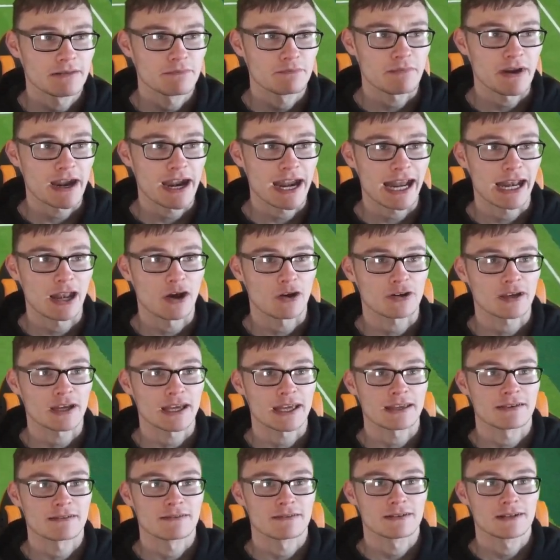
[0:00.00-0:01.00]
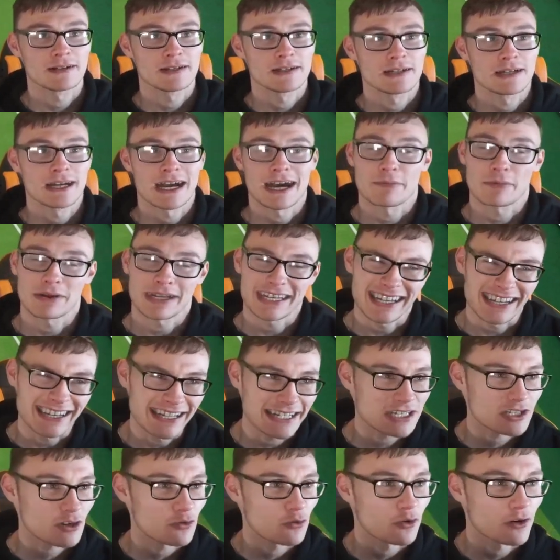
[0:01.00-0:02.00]
Very lucky. And we
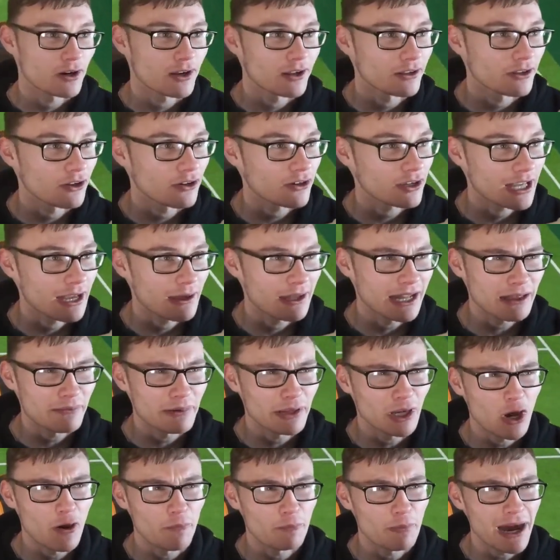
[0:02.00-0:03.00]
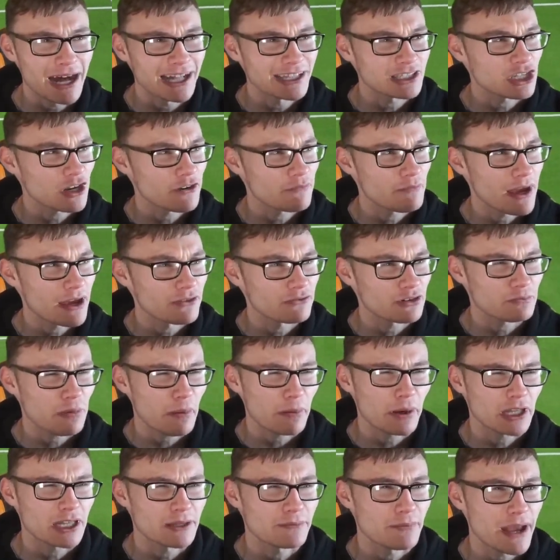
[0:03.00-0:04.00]
nearly score unlucky. A little bit off balance there from Endrick.
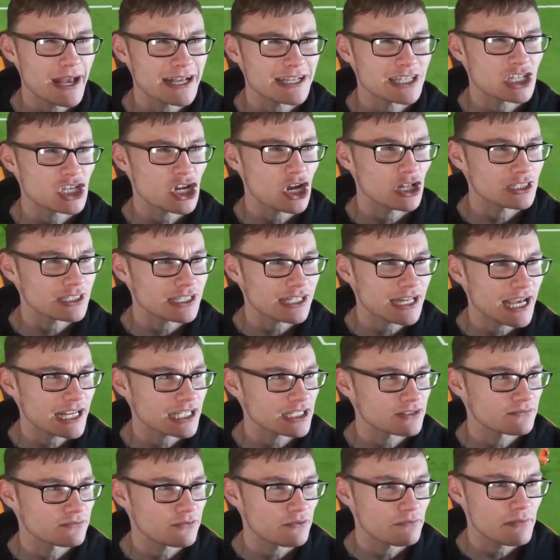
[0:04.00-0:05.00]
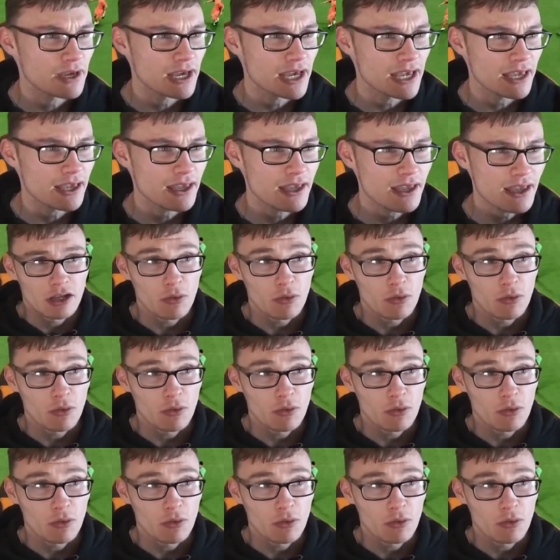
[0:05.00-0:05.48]
Probably not the best shot selection from me.